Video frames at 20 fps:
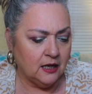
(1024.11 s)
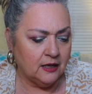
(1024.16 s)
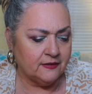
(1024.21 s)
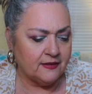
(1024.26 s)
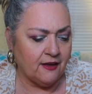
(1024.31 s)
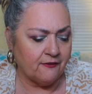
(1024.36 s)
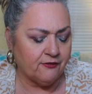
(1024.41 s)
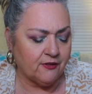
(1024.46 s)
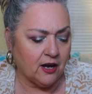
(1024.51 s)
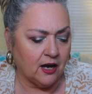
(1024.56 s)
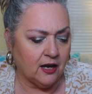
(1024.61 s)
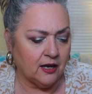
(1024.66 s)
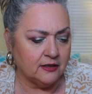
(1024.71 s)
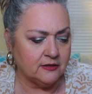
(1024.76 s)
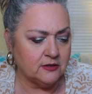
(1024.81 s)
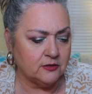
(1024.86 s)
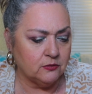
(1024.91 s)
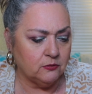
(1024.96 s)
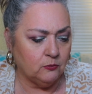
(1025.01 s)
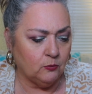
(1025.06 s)
They've
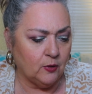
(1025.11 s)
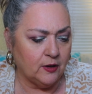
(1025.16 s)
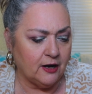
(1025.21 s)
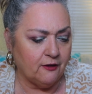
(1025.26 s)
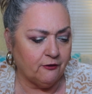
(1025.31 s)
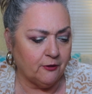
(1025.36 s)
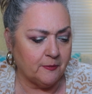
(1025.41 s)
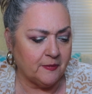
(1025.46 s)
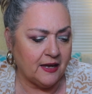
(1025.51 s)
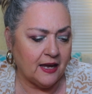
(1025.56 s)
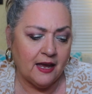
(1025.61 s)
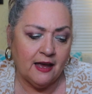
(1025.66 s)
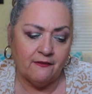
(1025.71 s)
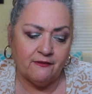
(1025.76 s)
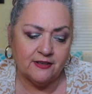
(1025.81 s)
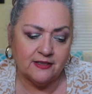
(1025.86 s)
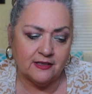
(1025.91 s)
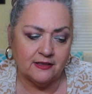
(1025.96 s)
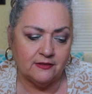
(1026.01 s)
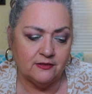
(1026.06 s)
got, one of them they have
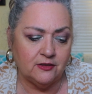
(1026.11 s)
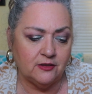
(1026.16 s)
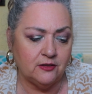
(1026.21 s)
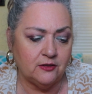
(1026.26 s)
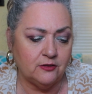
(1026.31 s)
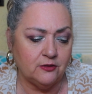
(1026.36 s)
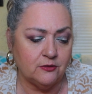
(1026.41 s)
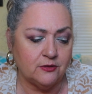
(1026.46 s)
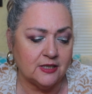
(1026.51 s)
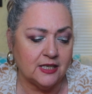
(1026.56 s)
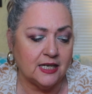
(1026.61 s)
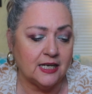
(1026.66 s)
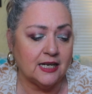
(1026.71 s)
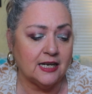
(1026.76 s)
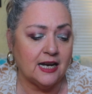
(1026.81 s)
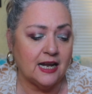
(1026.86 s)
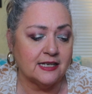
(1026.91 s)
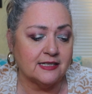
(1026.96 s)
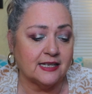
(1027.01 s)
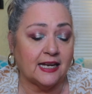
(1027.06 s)
it using
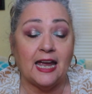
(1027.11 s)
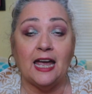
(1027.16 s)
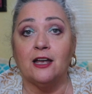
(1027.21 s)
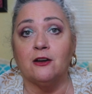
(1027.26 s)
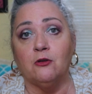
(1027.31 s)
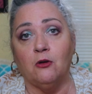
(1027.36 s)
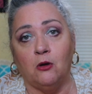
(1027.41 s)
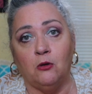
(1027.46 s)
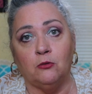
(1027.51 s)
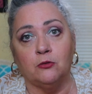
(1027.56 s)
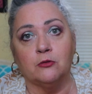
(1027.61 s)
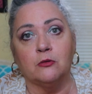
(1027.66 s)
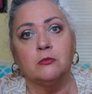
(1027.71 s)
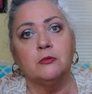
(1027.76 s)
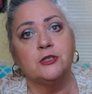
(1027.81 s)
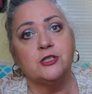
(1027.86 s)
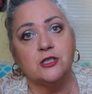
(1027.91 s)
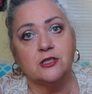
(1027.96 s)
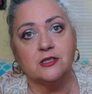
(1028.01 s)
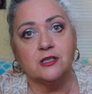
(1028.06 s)
it as a candle holder,
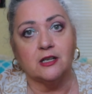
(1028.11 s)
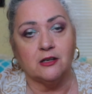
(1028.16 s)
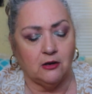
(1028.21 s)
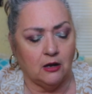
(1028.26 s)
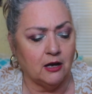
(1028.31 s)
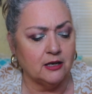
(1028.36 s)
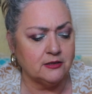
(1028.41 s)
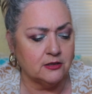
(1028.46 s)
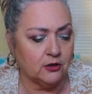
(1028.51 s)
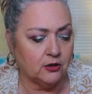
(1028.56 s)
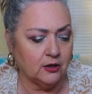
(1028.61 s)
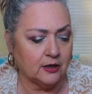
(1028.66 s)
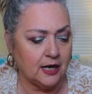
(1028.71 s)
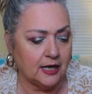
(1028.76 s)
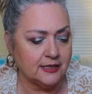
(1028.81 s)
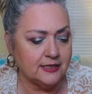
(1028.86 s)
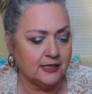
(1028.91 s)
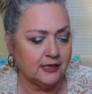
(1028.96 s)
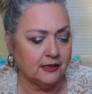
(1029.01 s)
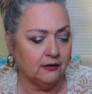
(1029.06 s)
which is that's a good
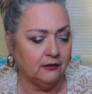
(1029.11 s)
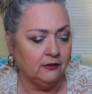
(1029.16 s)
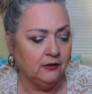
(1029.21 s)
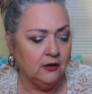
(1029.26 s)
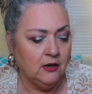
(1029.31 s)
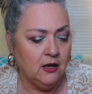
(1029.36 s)
idea.